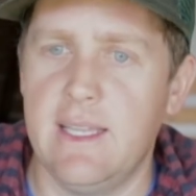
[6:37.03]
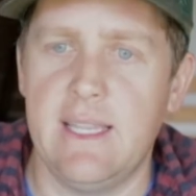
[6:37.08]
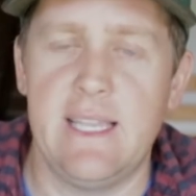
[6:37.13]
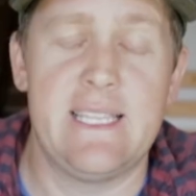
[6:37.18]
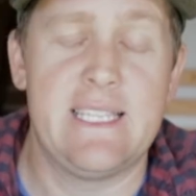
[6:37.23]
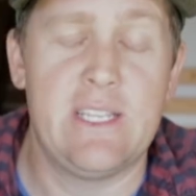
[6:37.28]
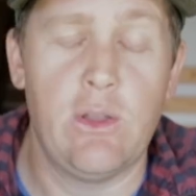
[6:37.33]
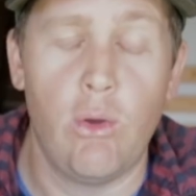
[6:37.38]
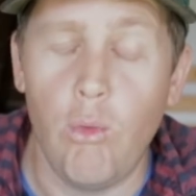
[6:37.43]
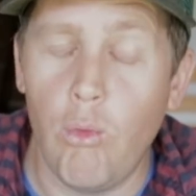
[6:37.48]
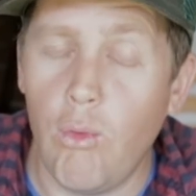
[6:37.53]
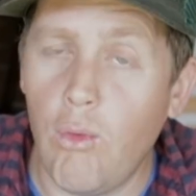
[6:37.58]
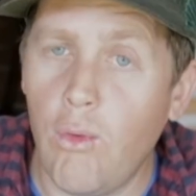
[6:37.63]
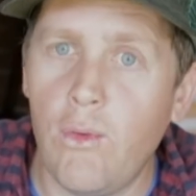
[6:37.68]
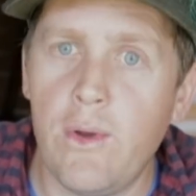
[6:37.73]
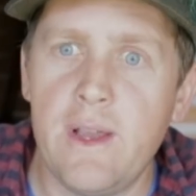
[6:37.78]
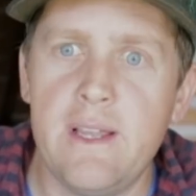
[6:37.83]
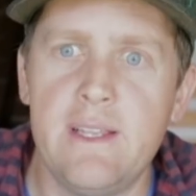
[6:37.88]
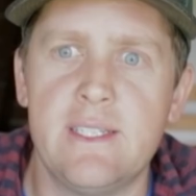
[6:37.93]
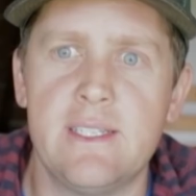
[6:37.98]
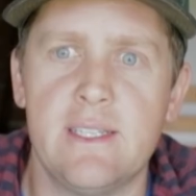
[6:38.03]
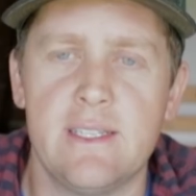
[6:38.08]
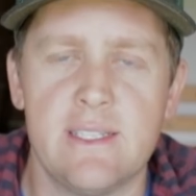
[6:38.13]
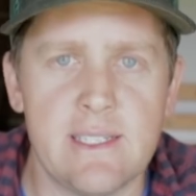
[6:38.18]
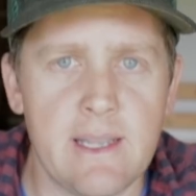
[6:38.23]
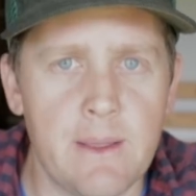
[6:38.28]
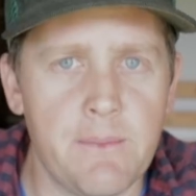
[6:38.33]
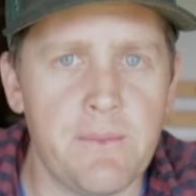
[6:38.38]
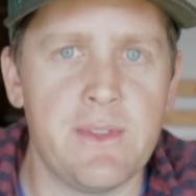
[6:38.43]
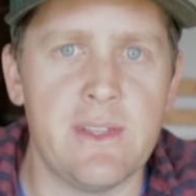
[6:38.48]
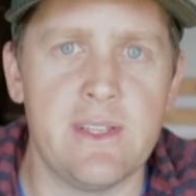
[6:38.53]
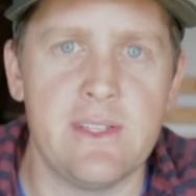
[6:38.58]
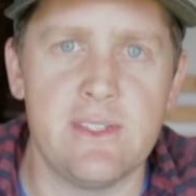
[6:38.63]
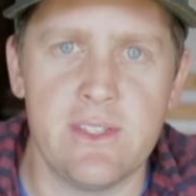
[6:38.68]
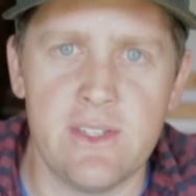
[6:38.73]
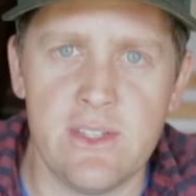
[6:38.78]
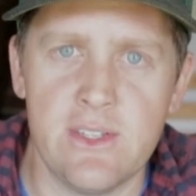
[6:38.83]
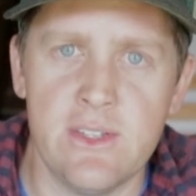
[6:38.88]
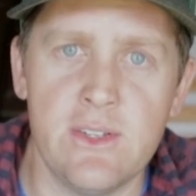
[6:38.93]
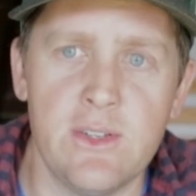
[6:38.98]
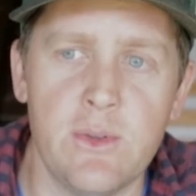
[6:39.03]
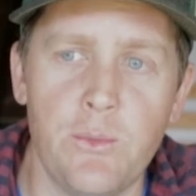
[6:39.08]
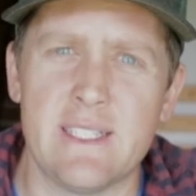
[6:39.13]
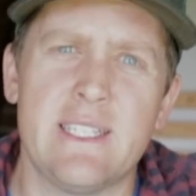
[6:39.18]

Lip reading: there's always something to do.